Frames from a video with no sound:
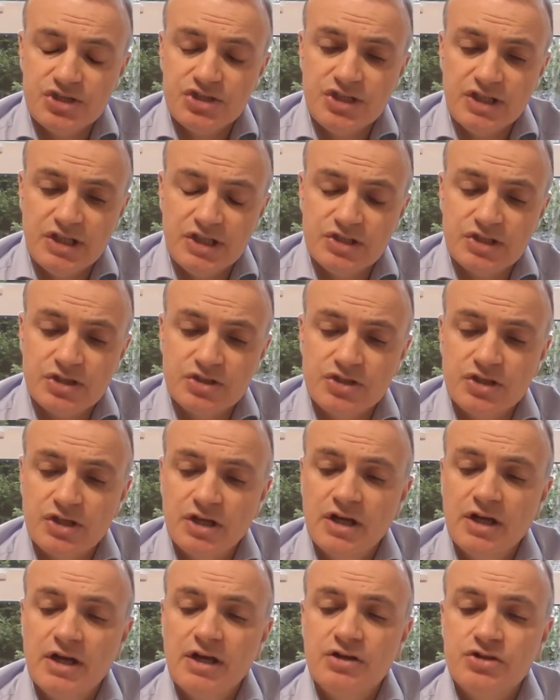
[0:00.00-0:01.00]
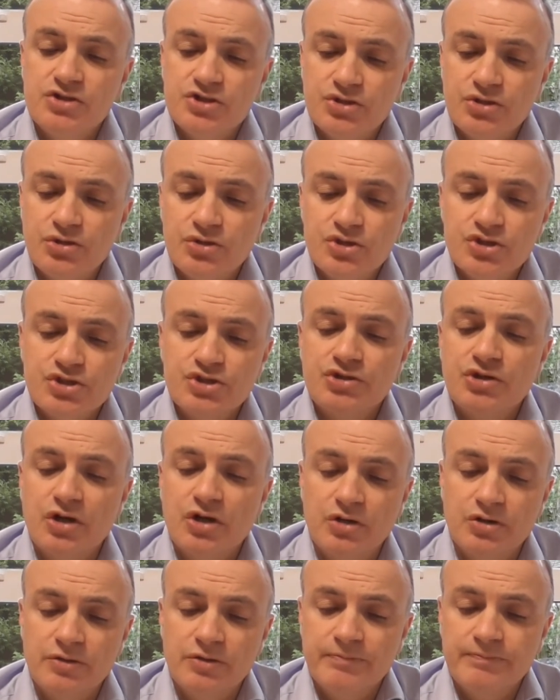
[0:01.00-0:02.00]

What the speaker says: Jesus stood strong.